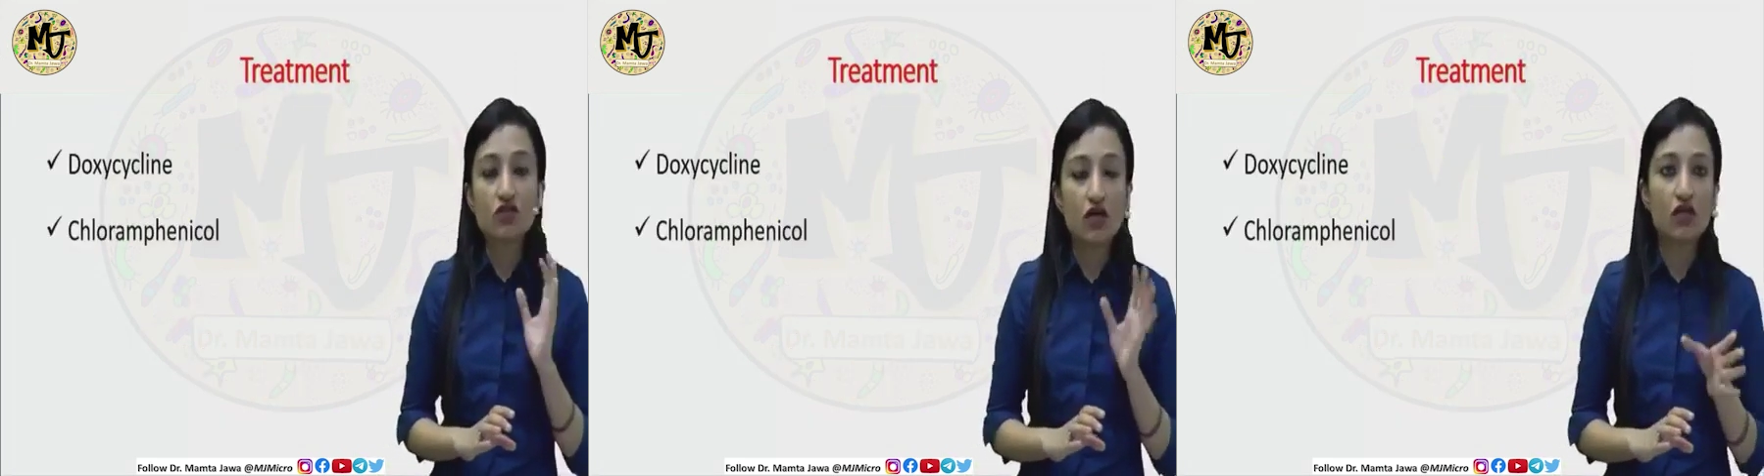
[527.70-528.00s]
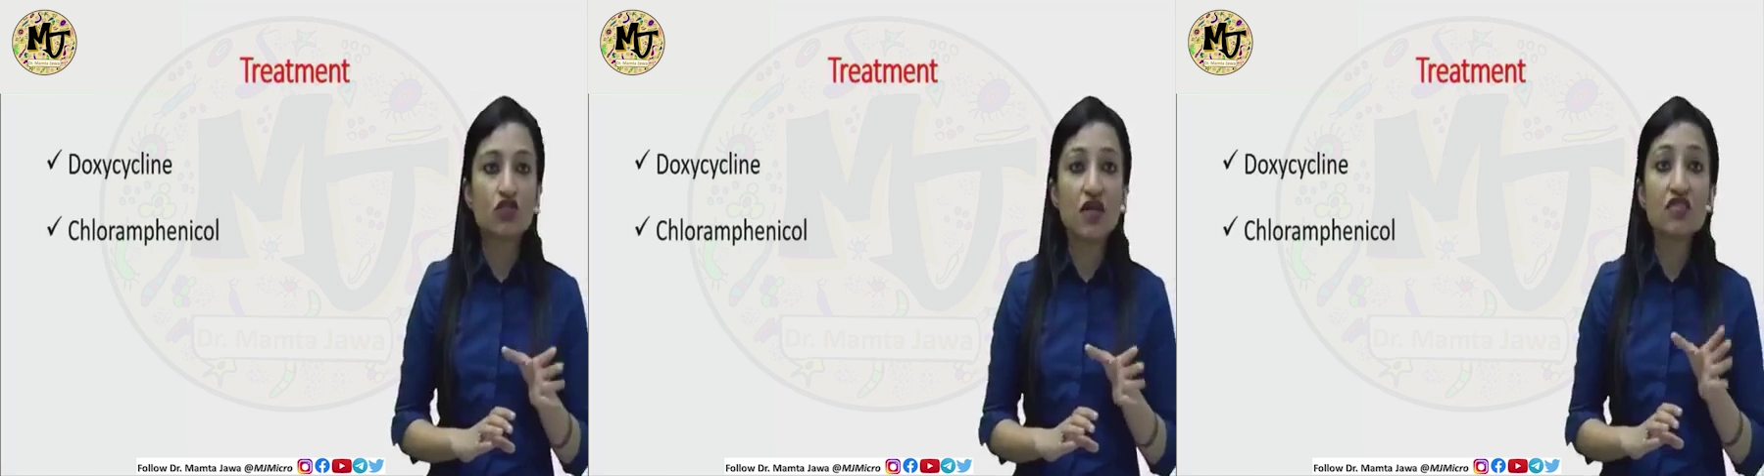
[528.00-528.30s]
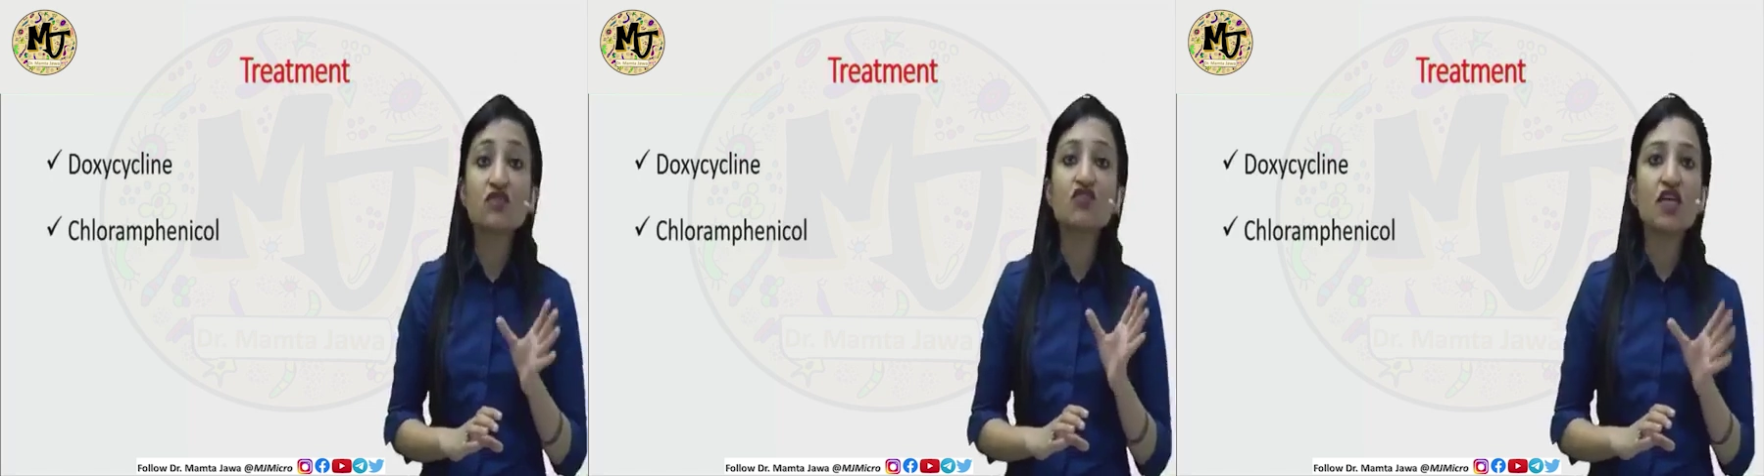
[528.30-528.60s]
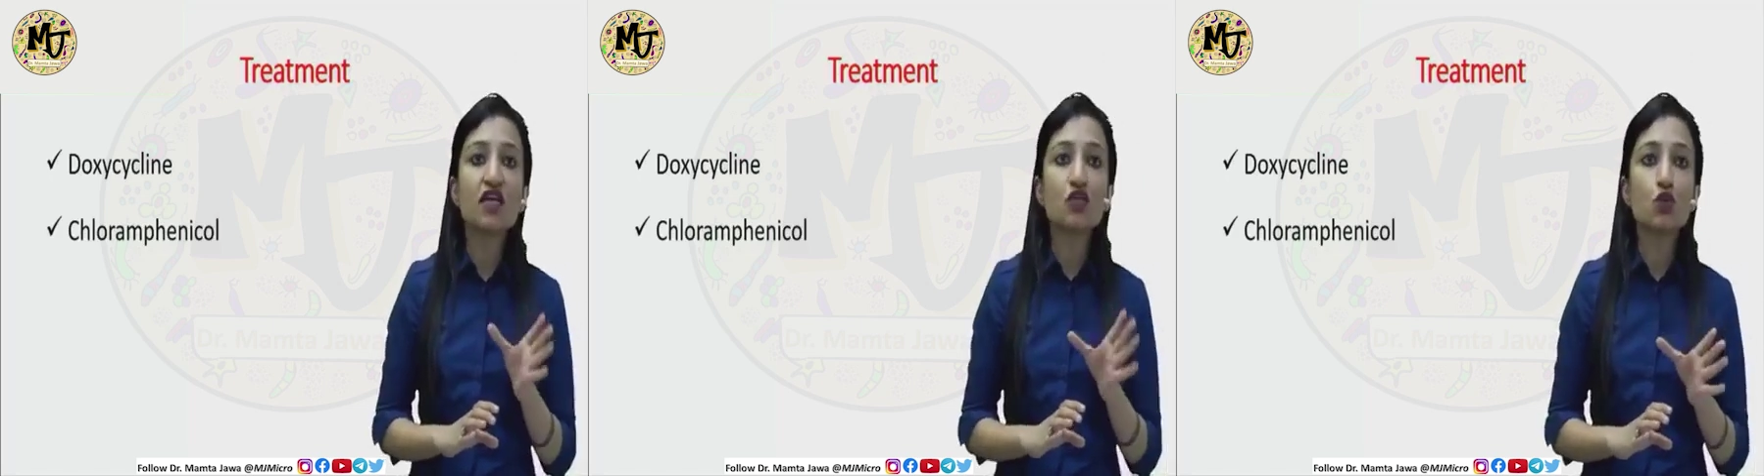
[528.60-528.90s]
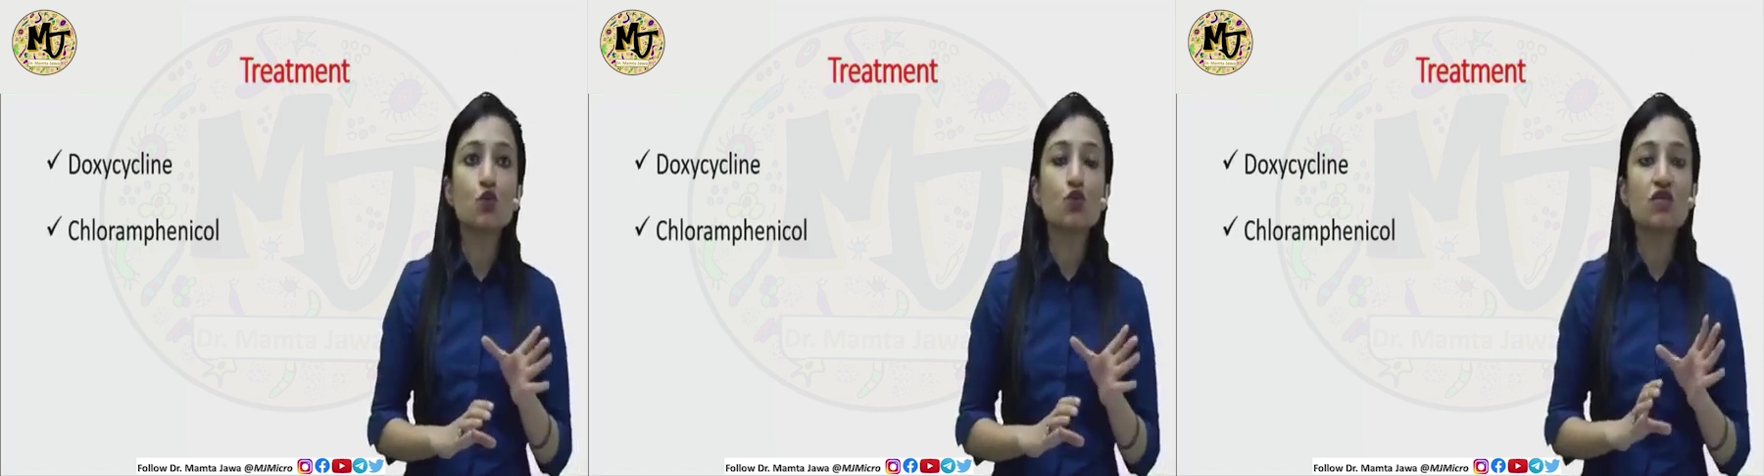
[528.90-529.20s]
drugs which we can
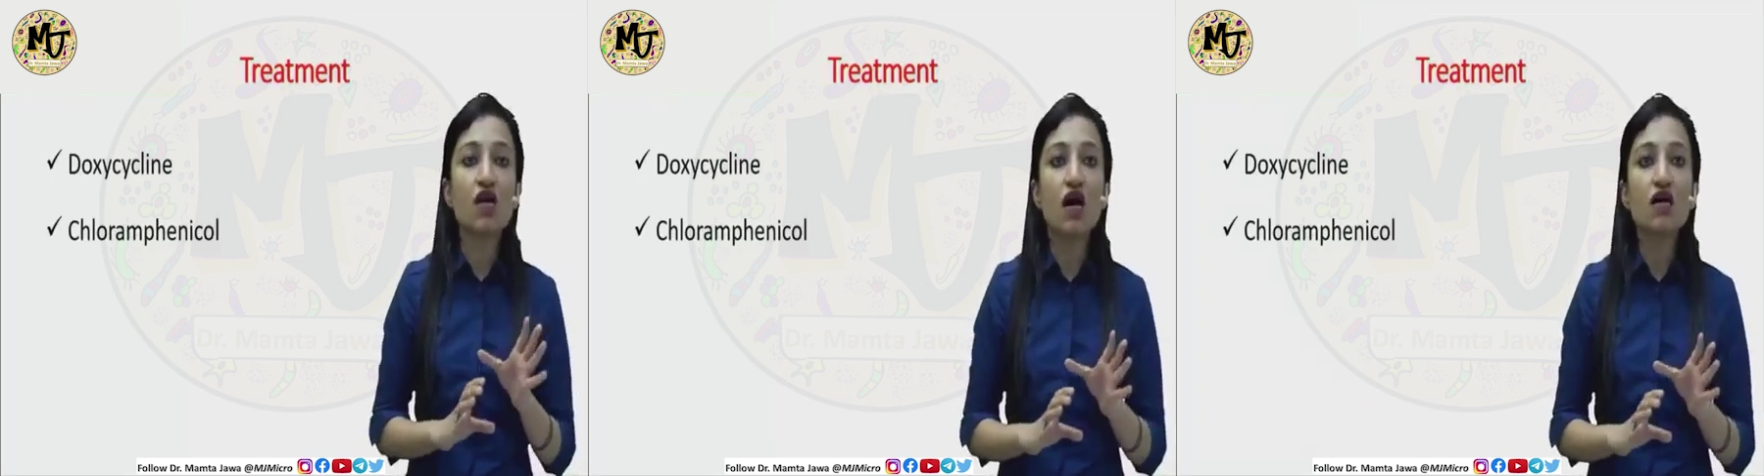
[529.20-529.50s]
use are